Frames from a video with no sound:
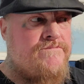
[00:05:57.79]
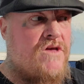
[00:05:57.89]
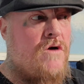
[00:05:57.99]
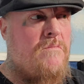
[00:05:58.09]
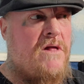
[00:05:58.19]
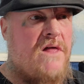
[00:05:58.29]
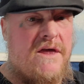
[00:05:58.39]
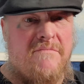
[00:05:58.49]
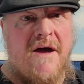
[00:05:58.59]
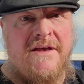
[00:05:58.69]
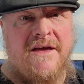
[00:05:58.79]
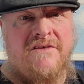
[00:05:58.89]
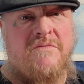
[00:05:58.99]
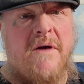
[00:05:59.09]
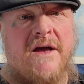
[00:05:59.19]
you know, a lot of my day
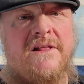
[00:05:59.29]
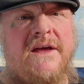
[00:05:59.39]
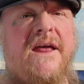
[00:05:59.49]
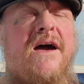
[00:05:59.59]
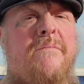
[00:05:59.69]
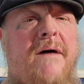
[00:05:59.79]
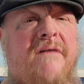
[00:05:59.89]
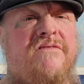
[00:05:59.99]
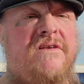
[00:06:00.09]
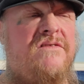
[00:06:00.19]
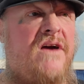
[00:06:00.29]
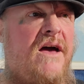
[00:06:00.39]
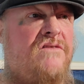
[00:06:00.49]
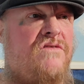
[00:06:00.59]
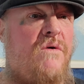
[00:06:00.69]
is spent cleaning up after these
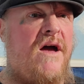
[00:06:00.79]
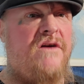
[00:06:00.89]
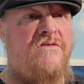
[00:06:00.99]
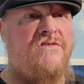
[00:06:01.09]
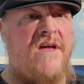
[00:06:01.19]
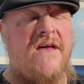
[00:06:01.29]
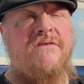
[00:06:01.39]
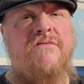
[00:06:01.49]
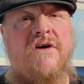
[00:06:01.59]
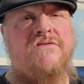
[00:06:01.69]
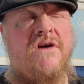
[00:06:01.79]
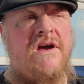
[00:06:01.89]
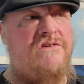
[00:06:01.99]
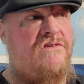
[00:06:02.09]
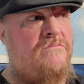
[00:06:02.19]
guys. So I understand the
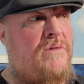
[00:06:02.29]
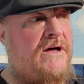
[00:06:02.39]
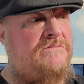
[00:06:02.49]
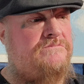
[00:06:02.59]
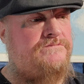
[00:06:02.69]
frustration, but,